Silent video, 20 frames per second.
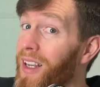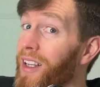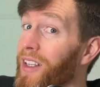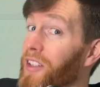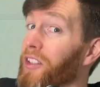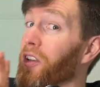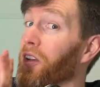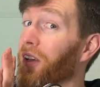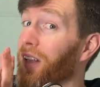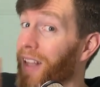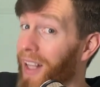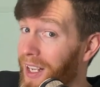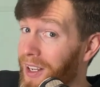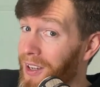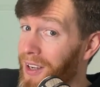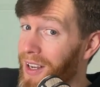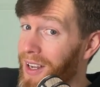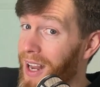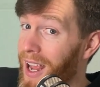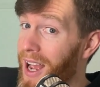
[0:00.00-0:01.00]
So click on
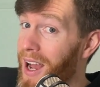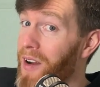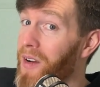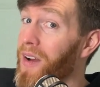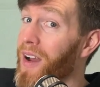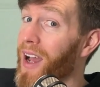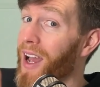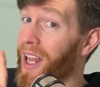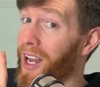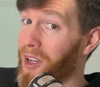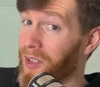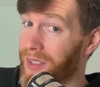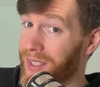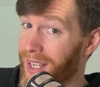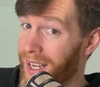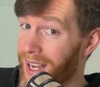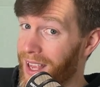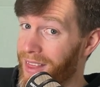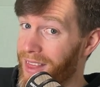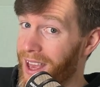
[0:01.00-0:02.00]
it now and I'll see
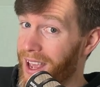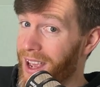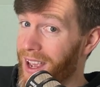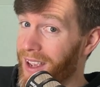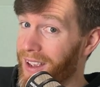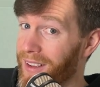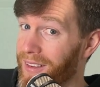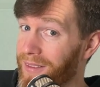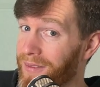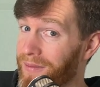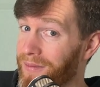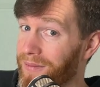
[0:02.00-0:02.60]
you there.